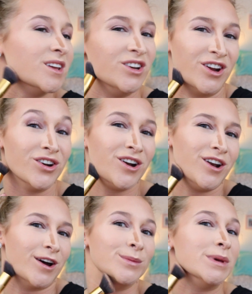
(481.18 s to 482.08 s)
No, no,
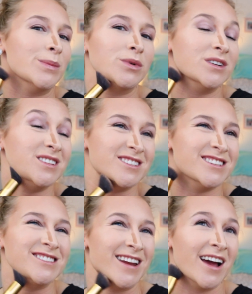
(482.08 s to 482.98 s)
no, people, this
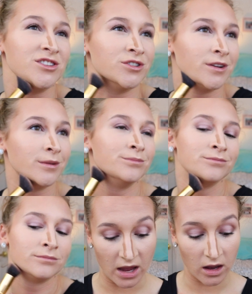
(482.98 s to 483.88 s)
is natural.
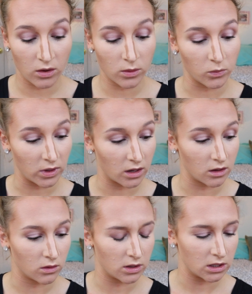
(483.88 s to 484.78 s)
Now we are
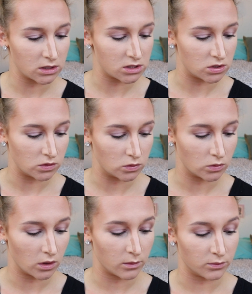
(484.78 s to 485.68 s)
going
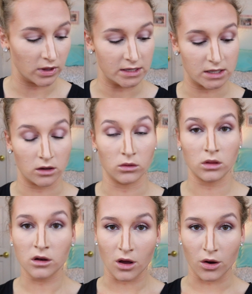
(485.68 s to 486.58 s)
to blend out
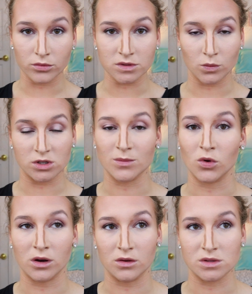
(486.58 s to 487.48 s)
the nose, which I'm
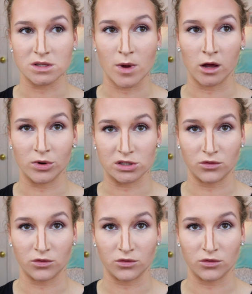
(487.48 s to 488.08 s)
going to use a smaller brush